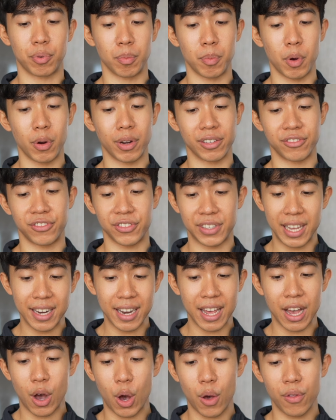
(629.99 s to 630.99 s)
promoting skin
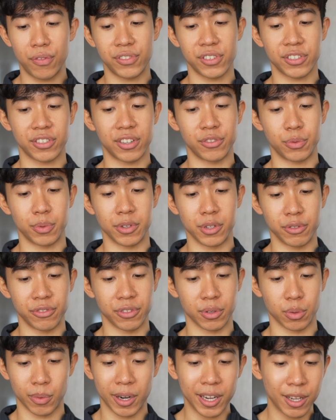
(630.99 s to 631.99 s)
health, such as
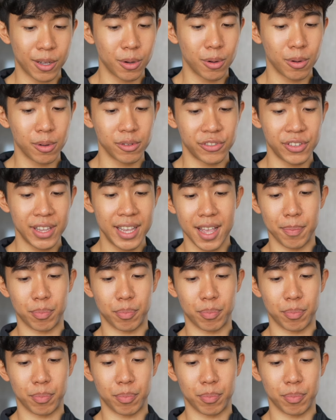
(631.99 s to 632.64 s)
reducing wrinkles,